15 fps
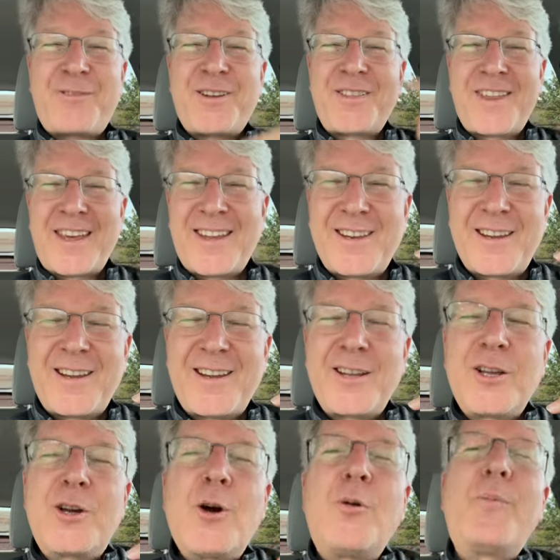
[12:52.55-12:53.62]
to then
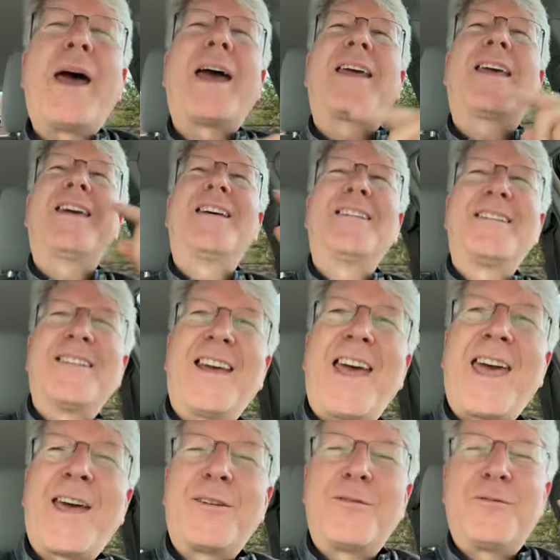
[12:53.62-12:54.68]
go back and,
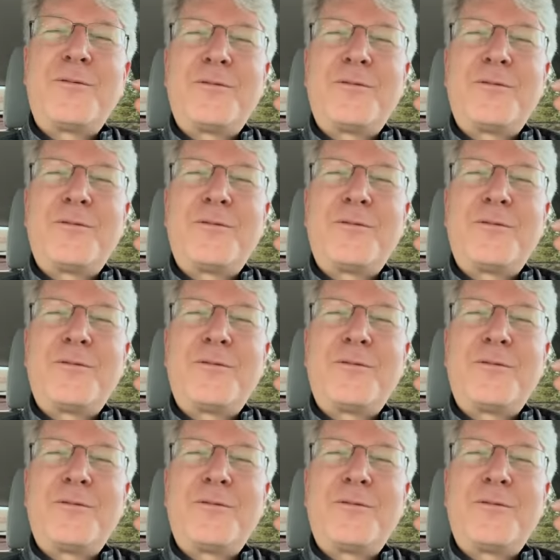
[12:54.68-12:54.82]
and